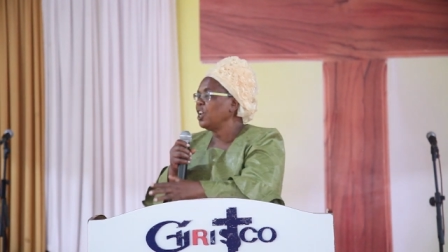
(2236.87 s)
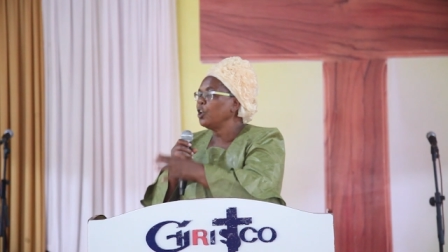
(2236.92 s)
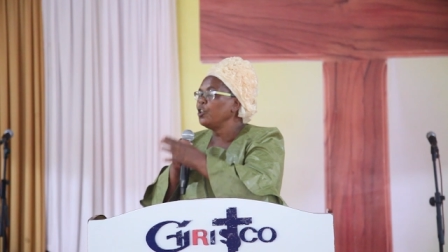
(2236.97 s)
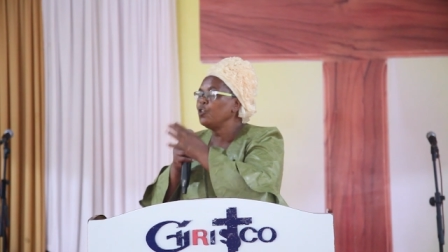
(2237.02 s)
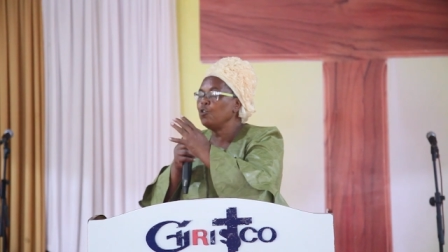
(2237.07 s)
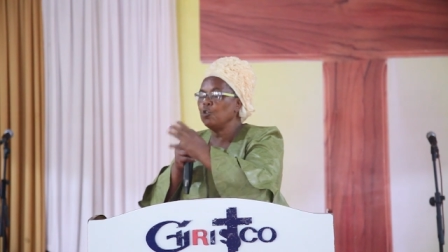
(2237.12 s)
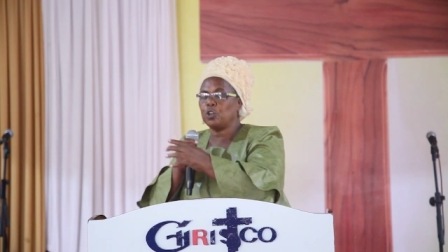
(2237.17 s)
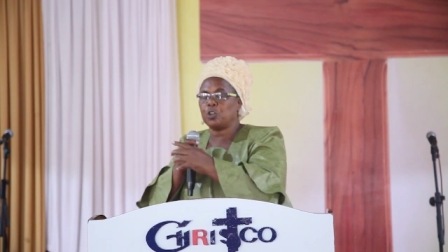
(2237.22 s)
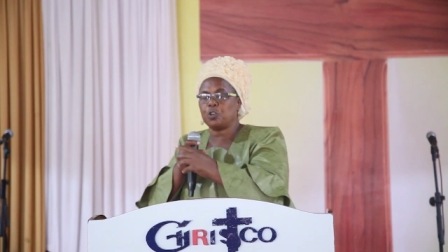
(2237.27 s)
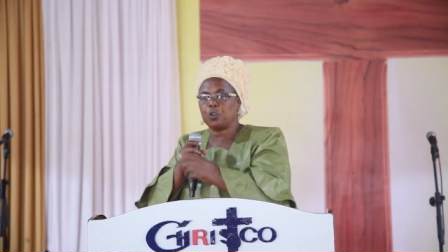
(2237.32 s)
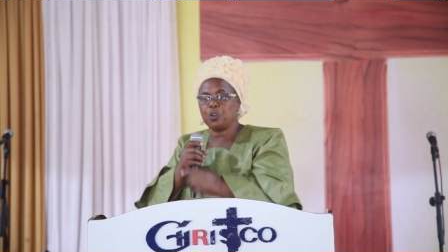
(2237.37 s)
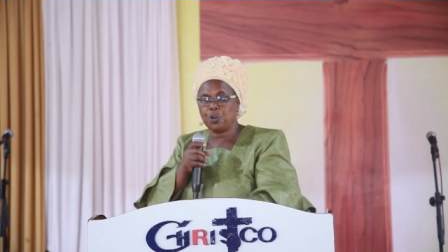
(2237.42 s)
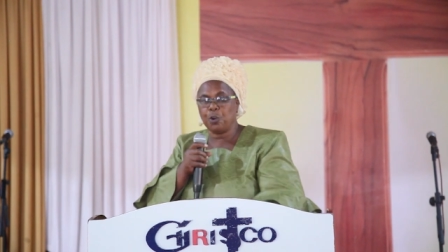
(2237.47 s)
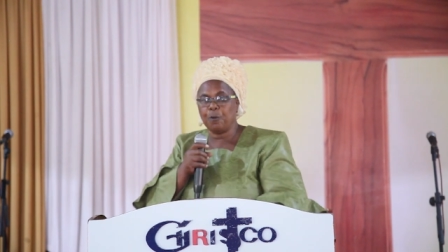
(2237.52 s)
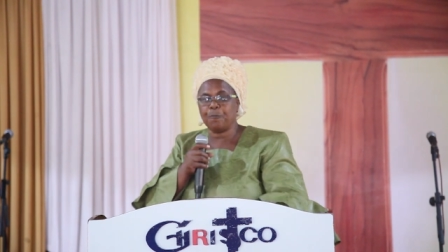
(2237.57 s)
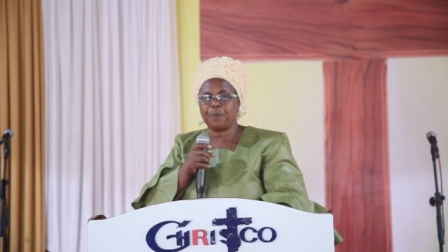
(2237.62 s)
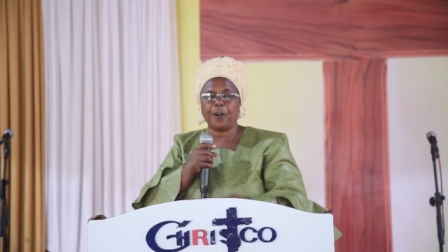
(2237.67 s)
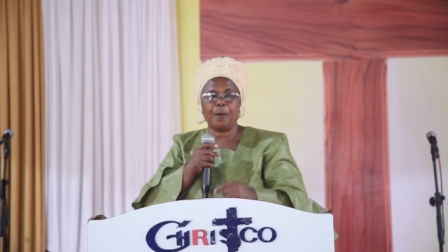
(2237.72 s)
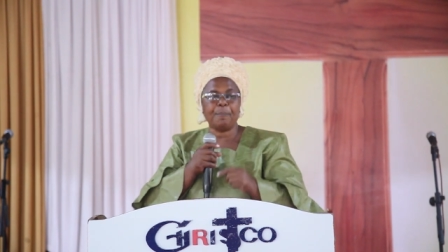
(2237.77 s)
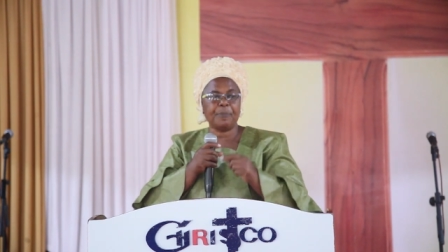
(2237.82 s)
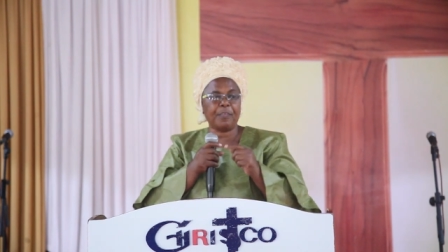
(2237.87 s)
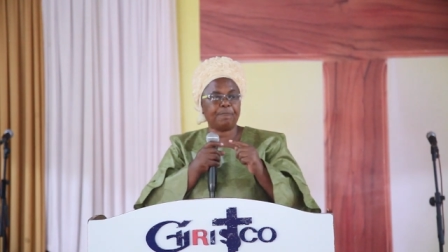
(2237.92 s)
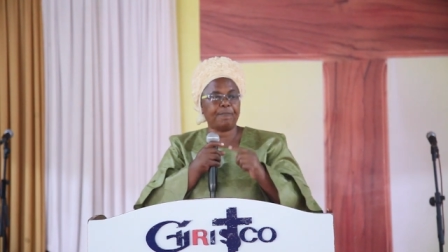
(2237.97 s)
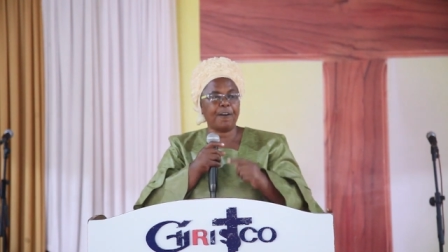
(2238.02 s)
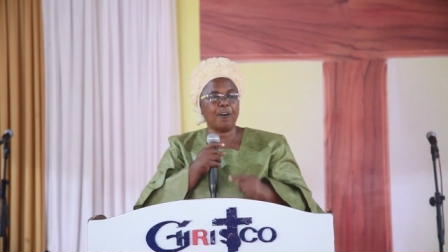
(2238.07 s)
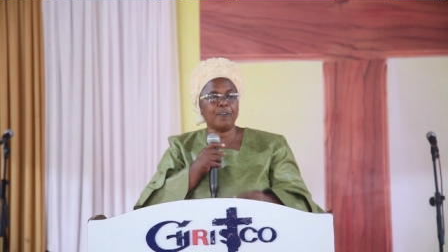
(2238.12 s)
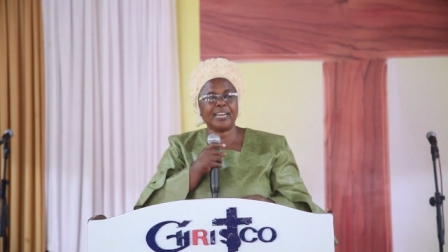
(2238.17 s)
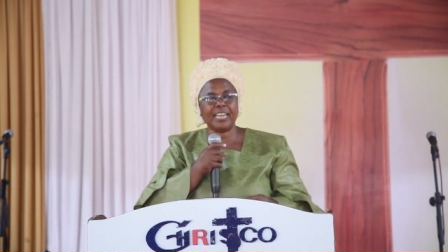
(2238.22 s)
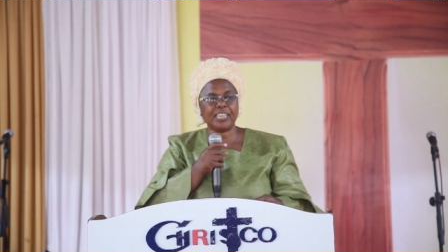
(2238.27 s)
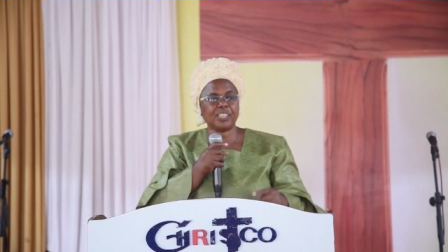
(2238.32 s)
you to do from the
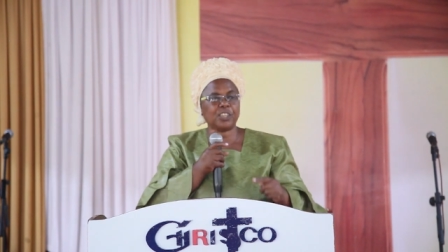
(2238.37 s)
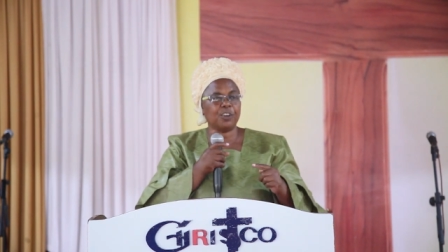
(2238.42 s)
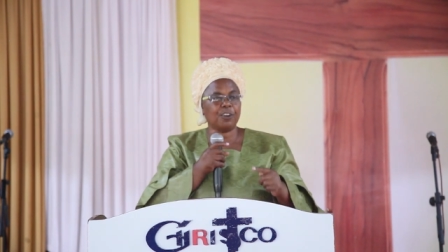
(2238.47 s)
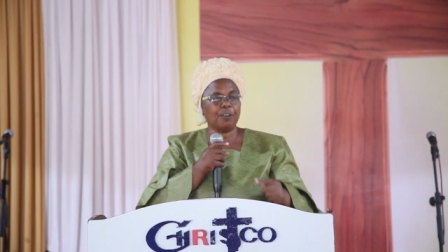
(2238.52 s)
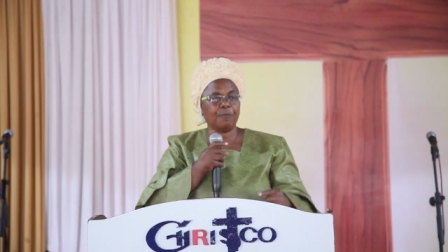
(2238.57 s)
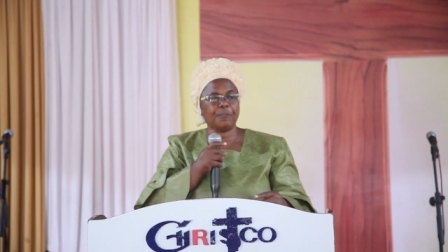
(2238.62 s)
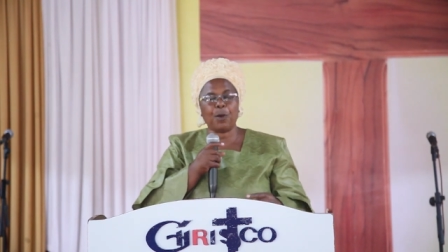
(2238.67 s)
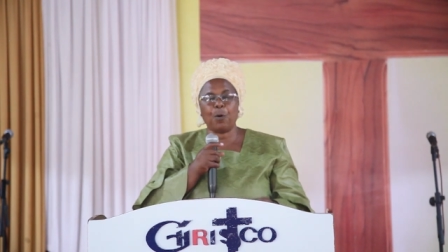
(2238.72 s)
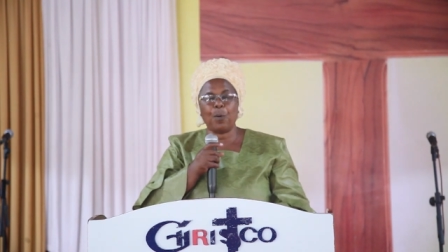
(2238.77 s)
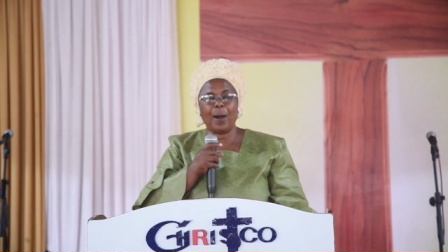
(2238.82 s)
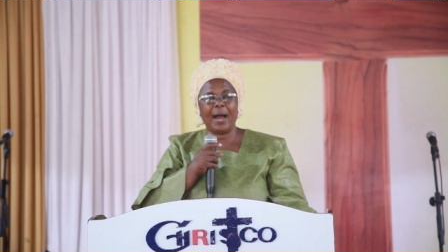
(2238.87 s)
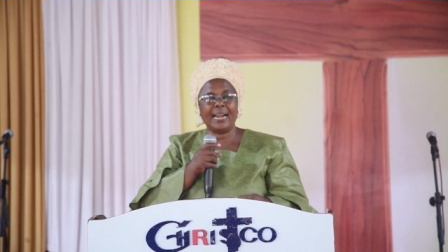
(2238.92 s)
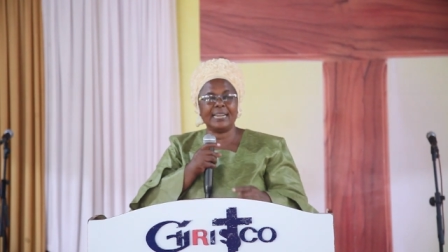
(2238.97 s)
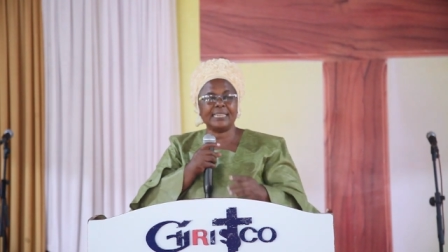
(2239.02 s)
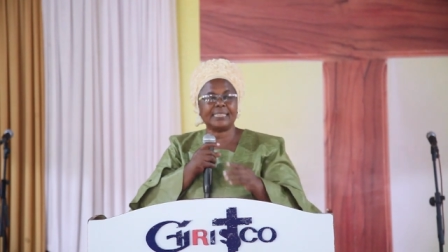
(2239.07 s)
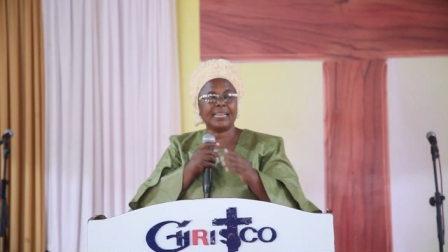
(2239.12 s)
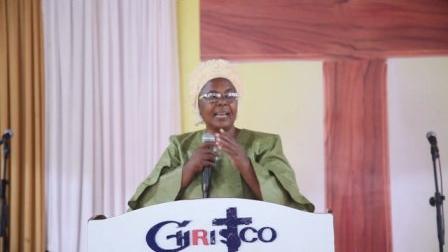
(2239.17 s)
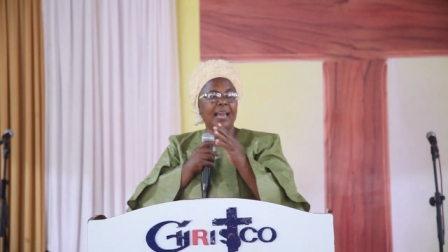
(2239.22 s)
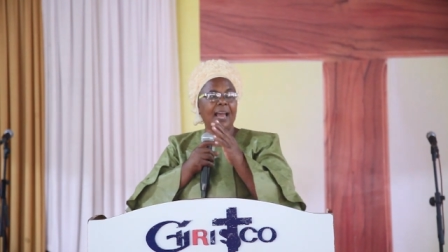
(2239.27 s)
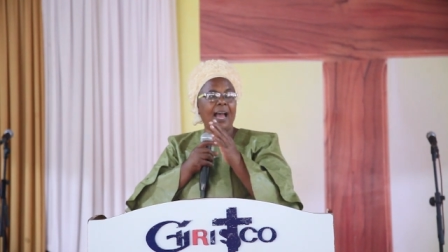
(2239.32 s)
foundation of the world.